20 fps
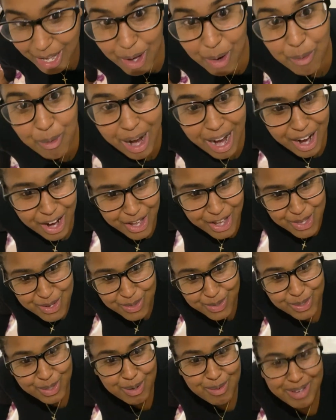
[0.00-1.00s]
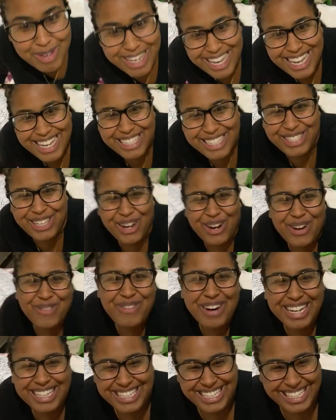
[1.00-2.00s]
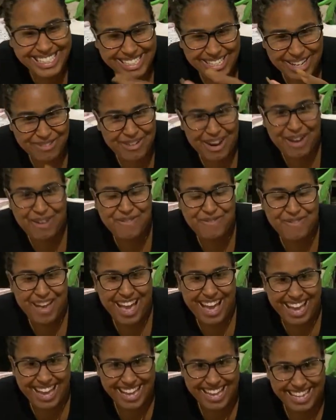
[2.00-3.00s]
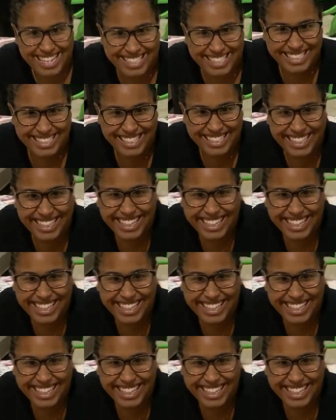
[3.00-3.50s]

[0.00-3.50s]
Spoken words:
Why are you zooming in so much into my face?